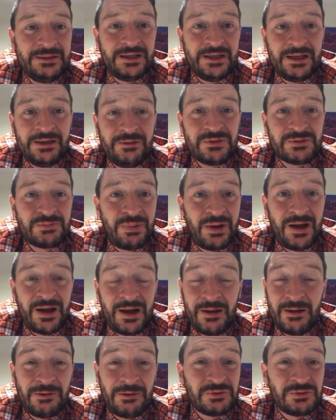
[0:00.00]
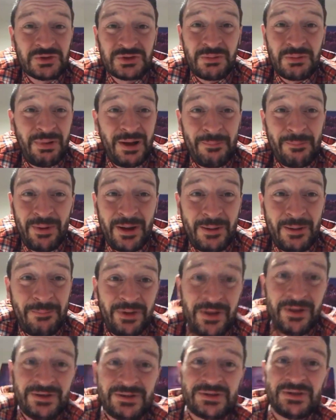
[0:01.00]
it was bad. I was just a bad
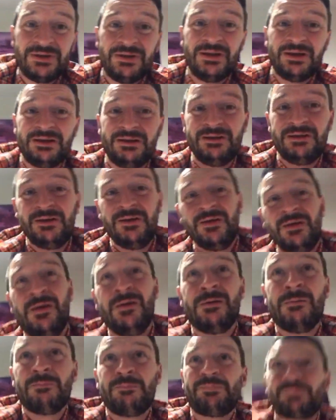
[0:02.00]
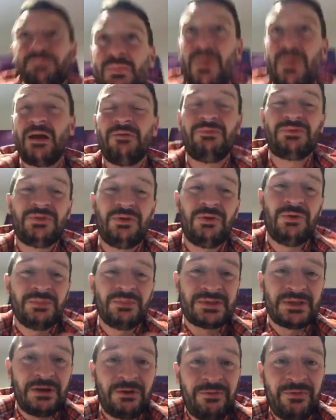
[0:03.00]
person, and I've taught
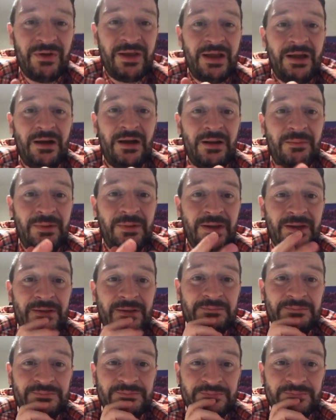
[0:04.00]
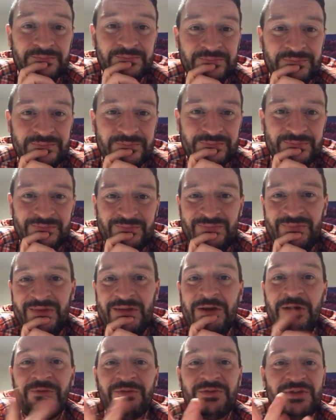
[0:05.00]
myself now. I mean,
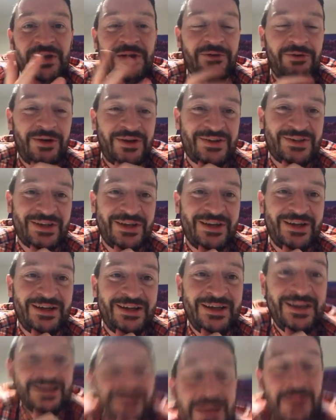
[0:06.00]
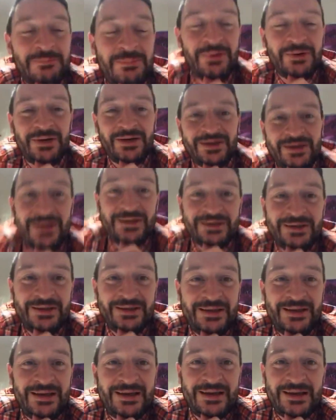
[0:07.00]
obviously Chris here, but
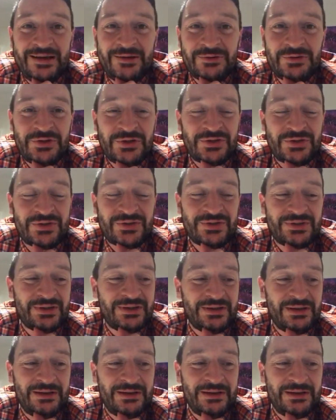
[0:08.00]
yeah, I was just